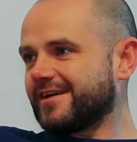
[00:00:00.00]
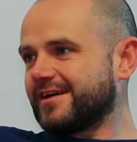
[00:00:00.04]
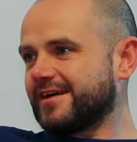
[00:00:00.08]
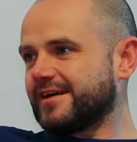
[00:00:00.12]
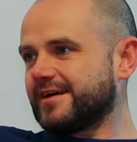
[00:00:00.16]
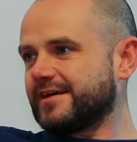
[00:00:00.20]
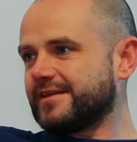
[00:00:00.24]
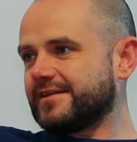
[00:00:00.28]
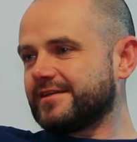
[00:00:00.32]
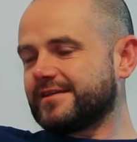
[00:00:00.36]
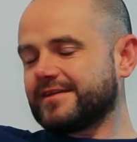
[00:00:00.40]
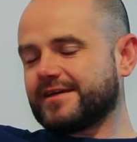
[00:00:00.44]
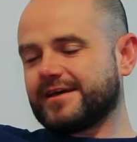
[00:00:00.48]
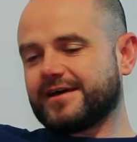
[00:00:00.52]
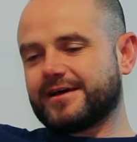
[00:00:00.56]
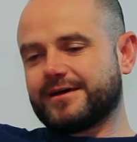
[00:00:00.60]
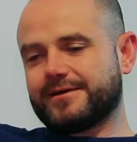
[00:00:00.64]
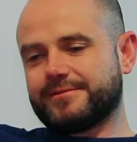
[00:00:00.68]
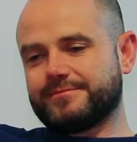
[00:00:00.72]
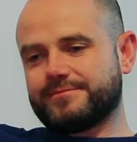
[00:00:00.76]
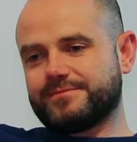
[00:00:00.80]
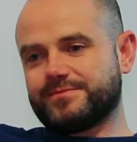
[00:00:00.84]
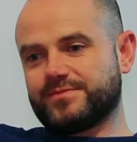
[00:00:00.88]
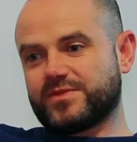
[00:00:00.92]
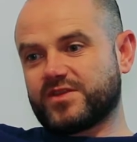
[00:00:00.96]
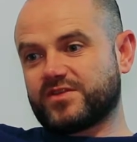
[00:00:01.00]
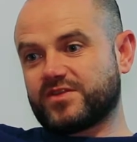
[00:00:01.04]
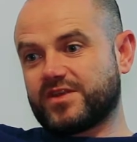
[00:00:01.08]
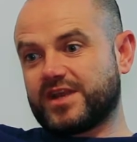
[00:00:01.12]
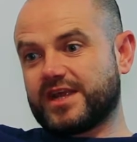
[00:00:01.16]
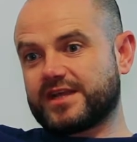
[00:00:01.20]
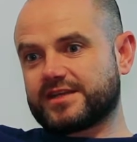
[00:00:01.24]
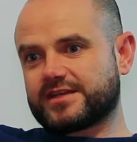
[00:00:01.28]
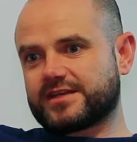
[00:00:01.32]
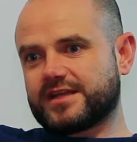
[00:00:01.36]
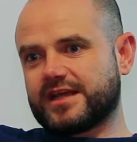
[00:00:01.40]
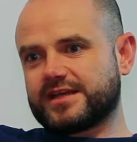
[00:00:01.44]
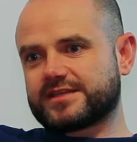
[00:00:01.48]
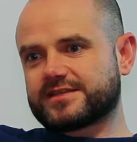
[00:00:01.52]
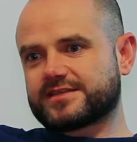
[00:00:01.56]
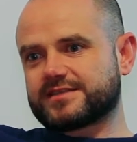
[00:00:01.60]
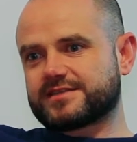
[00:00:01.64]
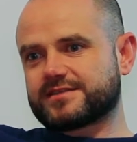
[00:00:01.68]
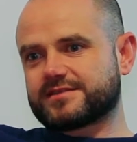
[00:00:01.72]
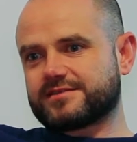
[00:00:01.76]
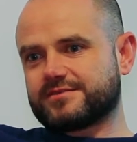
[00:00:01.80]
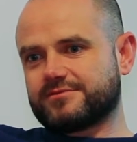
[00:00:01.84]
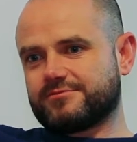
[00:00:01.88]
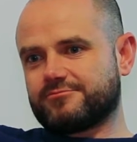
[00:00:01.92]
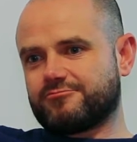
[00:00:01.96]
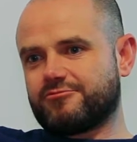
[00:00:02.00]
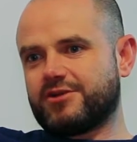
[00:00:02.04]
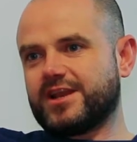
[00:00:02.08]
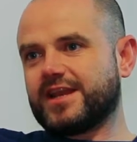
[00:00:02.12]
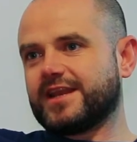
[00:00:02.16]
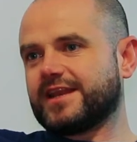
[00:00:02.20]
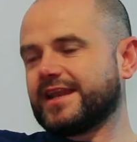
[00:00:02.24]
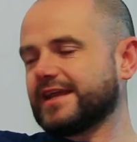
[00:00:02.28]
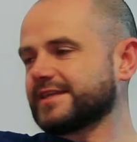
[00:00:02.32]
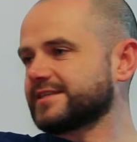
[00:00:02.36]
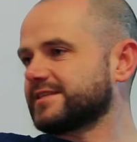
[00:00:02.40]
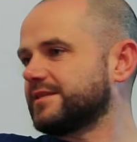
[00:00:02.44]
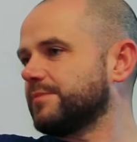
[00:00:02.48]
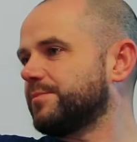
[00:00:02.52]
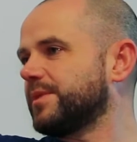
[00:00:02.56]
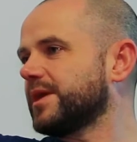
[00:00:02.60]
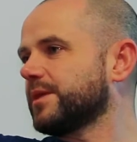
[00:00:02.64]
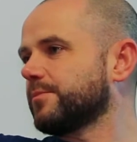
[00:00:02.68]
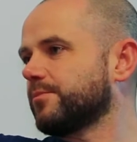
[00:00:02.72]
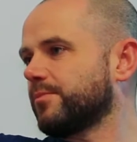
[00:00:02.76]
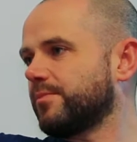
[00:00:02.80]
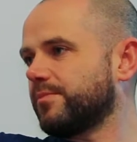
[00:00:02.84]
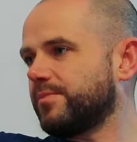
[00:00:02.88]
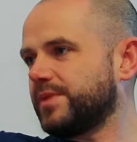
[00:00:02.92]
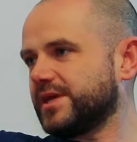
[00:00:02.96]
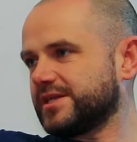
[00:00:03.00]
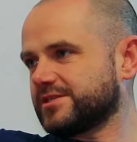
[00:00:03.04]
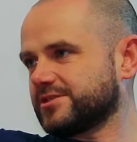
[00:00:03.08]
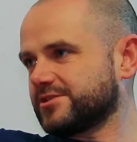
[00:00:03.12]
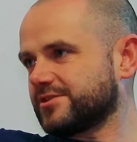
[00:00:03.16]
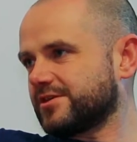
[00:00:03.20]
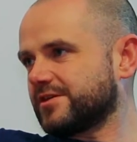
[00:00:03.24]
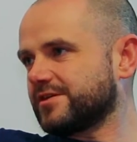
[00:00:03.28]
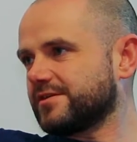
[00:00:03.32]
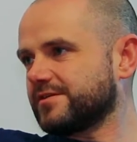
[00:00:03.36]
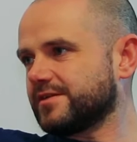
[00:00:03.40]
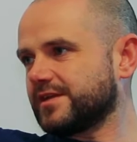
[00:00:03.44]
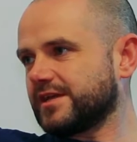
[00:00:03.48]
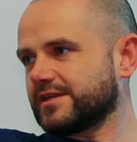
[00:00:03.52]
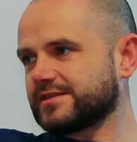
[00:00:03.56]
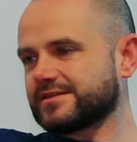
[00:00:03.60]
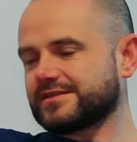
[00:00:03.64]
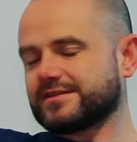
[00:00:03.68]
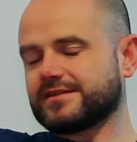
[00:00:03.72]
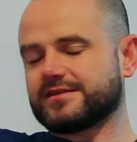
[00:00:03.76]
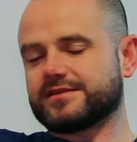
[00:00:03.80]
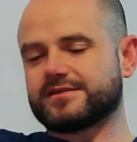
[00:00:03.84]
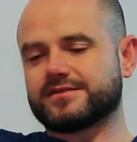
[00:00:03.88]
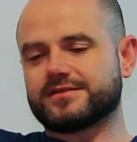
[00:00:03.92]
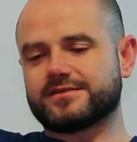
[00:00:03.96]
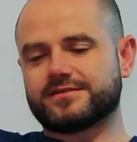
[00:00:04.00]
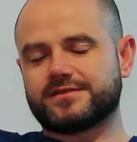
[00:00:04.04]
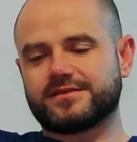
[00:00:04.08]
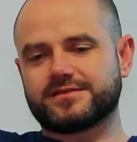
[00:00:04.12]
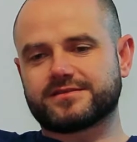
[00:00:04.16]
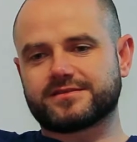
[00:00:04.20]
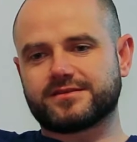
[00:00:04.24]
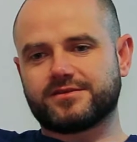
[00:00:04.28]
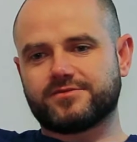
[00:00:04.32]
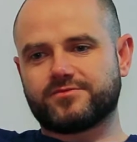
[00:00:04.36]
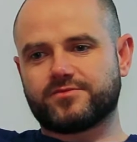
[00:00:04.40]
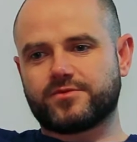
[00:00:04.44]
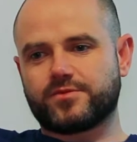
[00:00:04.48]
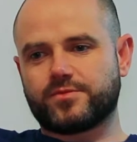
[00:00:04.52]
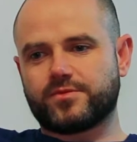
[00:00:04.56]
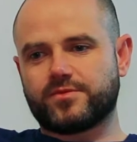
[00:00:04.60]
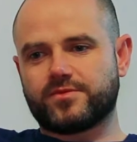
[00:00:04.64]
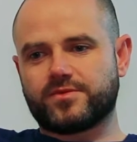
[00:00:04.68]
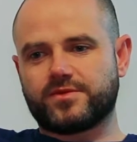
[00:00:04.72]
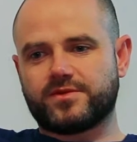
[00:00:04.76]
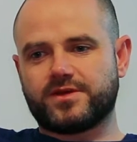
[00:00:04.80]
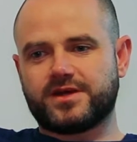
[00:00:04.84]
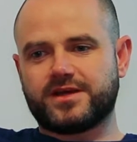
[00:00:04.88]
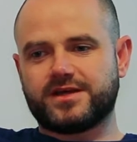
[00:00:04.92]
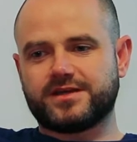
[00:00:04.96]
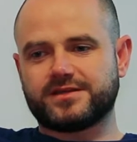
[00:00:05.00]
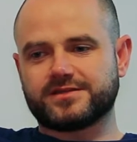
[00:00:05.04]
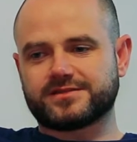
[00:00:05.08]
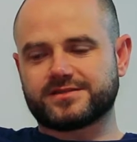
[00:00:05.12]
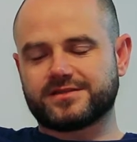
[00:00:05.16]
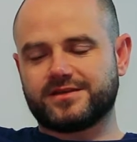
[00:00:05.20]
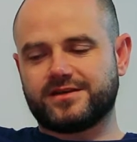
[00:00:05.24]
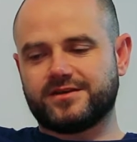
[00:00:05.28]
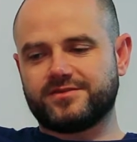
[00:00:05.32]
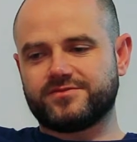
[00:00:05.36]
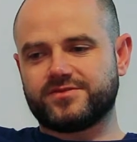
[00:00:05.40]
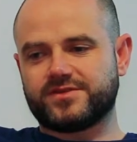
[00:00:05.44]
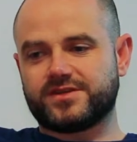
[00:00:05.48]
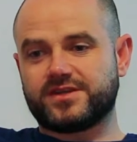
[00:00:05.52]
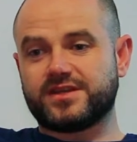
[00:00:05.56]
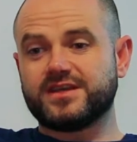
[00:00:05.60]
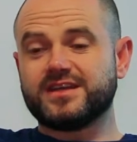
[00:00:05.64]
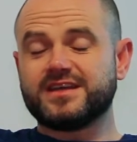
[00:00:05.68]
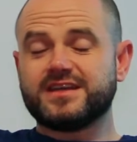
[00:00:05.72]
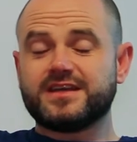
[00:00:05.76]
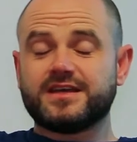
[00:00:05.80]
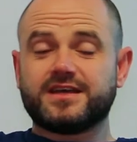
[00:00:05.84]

And um, so that that's really that's the big picture. That's the the stuff we're uh, solving.